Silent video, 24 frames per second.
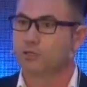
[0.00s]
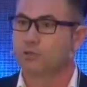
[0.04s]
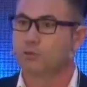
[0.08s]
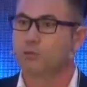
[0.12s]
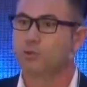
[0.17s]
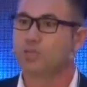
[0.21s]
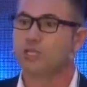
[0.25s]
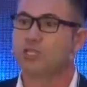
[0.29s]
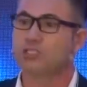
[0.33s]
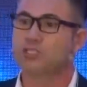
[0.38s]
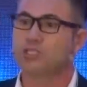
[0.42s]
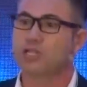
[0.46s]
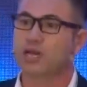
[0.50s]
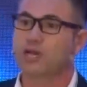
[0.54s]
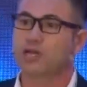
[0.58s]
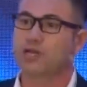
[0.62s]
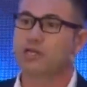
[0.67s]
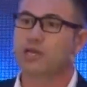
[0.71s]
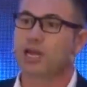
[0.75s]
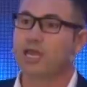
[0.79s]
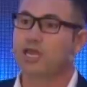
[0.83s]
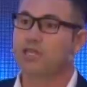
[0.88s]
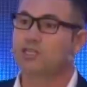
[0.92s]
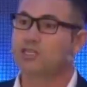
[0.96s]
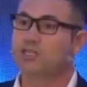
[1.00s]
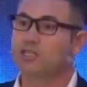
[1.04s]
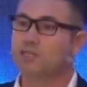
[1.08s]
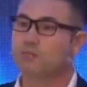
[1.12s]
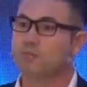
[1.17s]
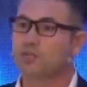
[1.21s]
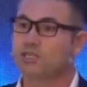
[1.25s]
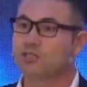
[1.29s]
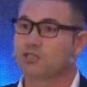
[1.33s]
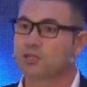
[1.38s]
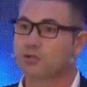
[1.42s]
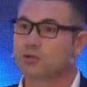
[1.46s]
we decided 18
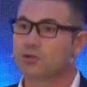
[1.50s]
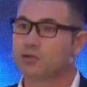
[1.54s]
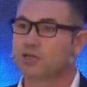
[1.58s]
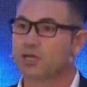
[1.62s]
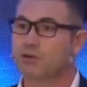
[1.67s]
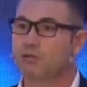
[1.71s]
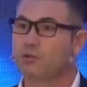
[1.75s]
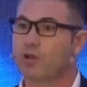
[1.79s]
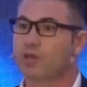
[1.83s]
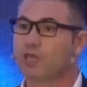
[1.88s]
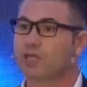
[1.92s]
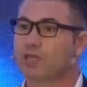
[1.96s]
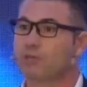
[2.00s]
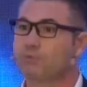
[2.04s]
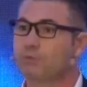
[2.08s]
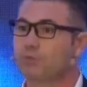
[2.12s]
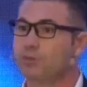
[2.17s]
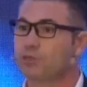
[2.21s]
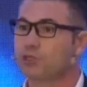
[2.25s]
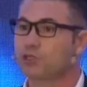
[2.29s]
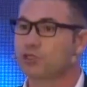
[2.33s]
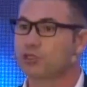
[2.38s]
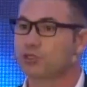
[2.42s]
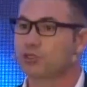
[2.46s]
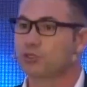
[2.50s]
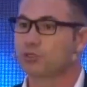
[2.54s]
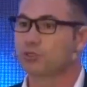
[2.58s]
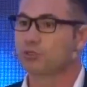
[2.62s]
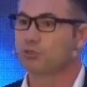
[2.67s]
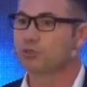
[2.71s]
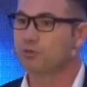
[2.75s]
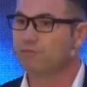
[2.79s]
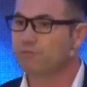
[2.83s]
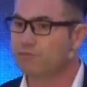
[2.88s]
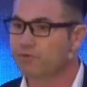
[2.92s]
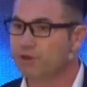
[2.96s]
months ago that we're going to push
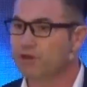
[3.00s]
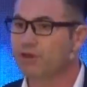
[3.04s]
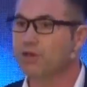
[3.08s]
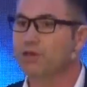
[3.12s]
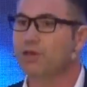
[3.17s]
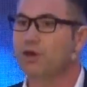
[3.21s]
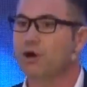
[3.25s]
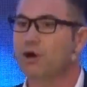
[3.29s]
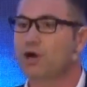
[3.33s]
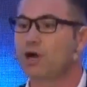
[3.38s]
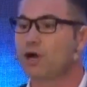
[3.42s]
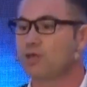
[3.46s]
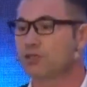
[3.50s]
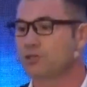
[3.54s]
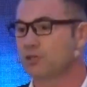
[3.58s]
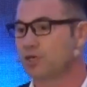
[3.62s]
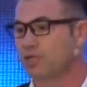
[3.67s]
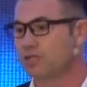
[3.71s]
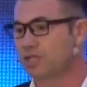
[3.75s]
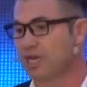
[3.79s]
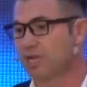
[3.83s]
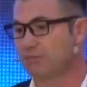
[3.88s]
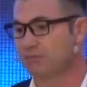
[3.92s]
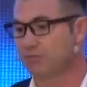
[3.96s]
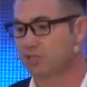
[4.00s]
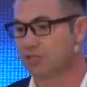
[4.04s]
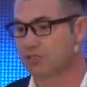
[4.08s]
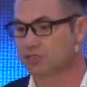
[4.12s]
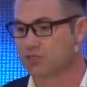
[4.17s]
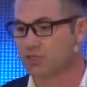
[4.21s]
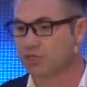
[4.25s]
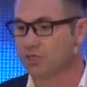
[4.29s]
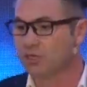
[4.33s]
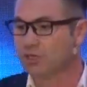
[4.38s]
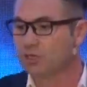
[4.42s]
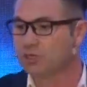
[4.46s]
very hard to adopt this.